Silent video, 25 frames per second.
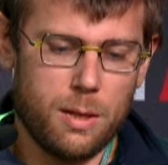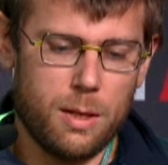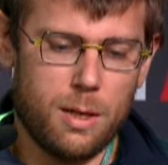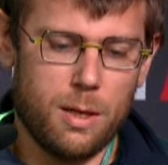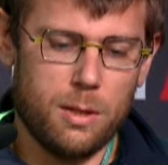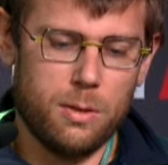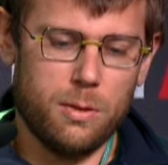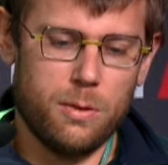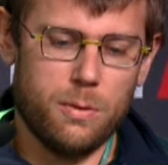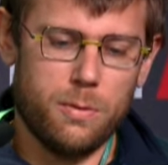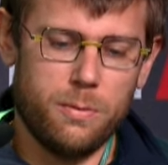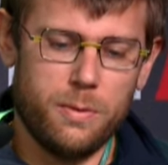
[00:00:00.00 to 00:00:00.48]

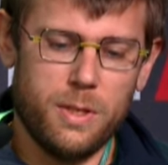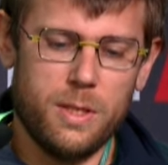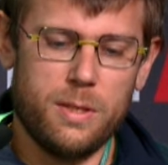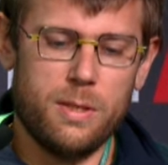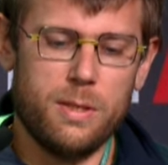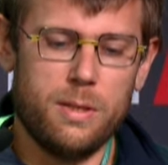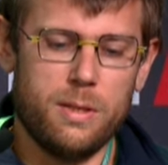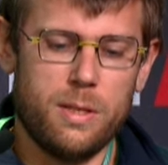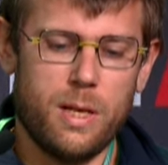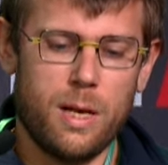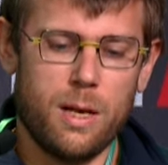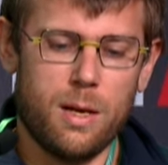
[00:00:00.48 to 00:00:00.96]
and the
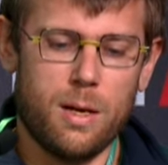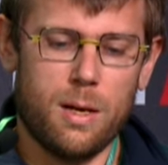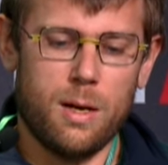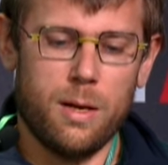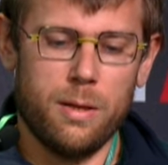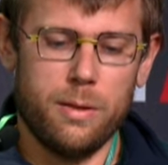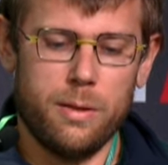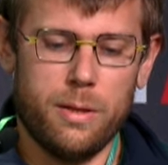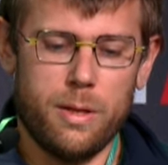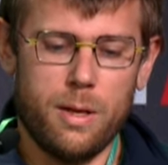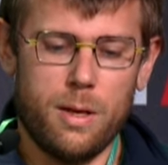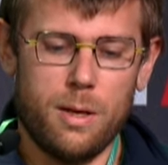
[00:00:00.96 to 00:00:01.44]
VCSEC
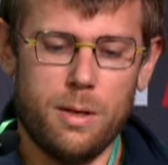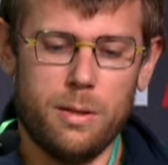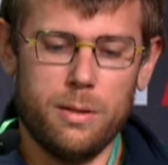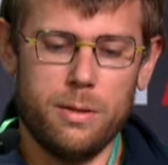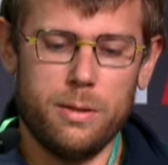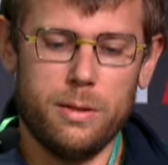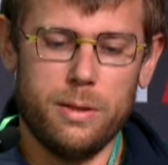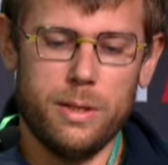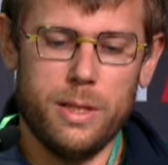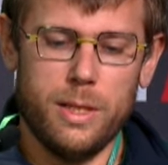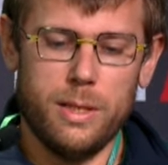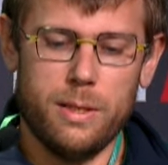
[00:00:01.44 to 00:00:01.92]
handle
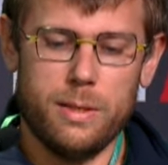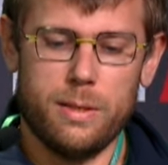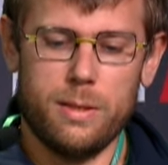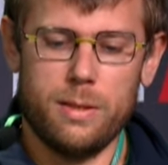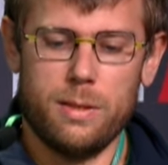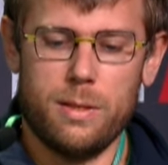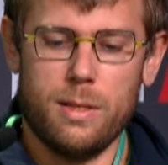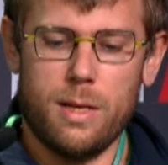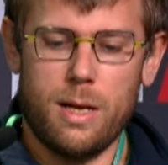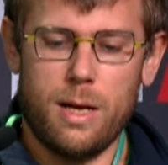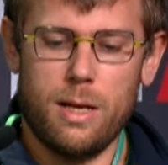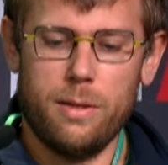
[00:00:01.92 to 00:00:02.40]

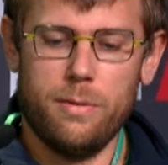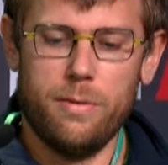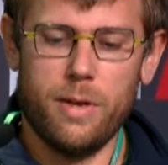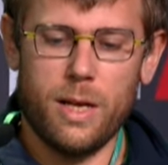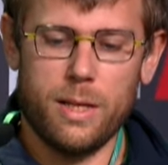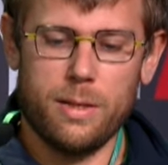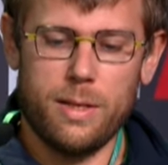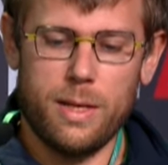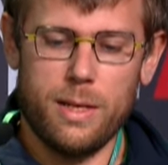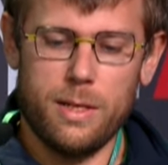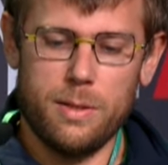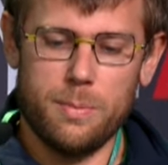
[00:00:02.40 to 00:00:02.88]
this
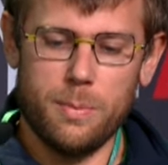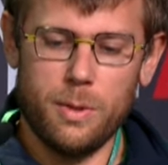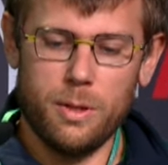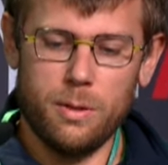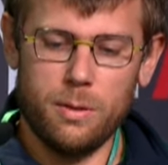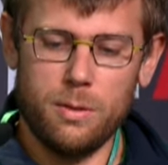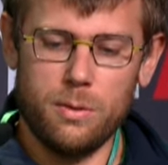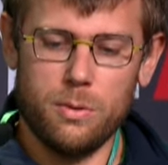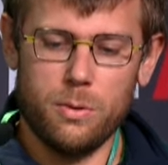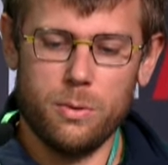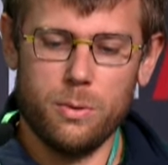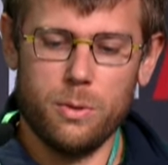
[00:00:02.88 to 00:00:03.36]

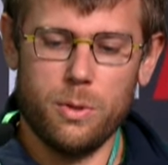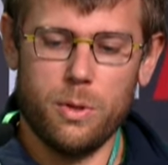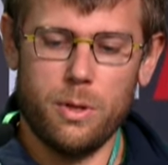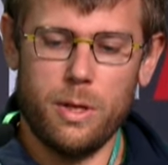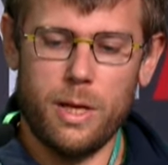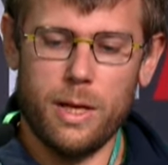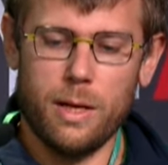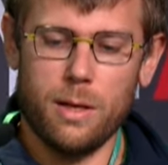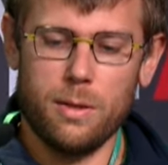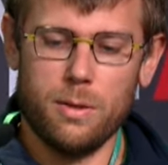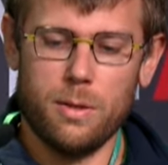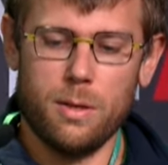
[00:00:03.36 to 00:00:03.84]
advertisement to
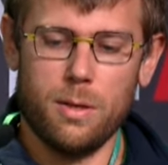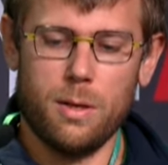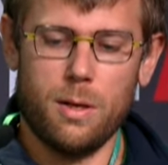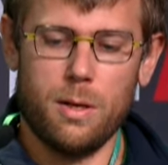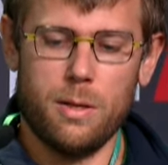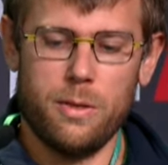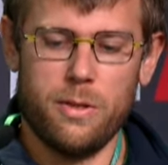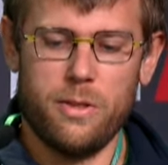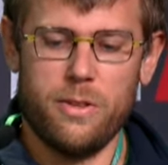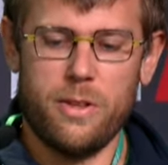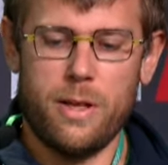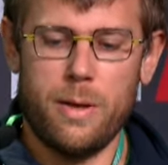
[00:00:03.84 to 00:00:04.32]
connect
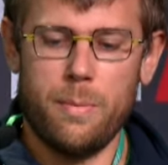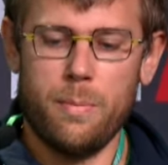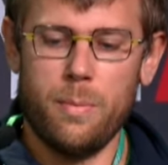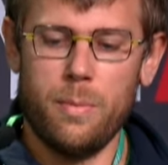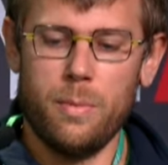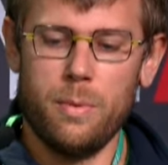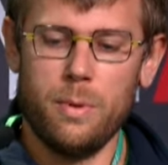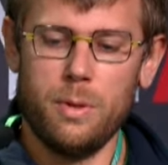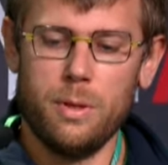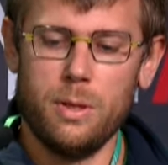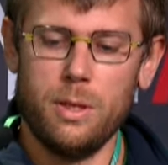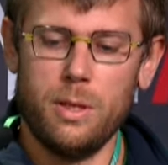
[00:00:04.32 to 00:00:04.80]
on
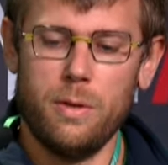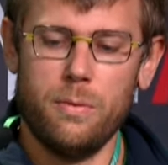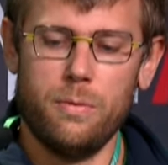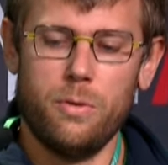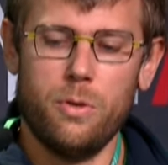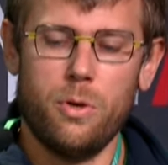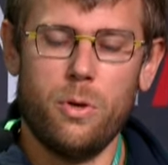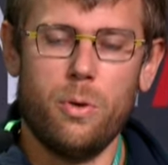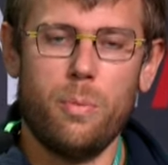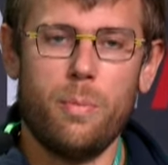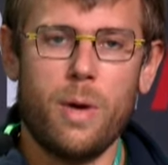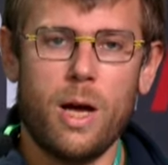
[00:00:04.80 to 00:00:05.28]
them
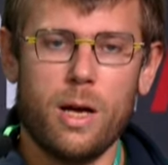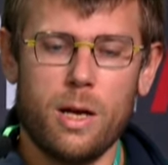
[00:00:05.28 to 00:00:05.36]
if the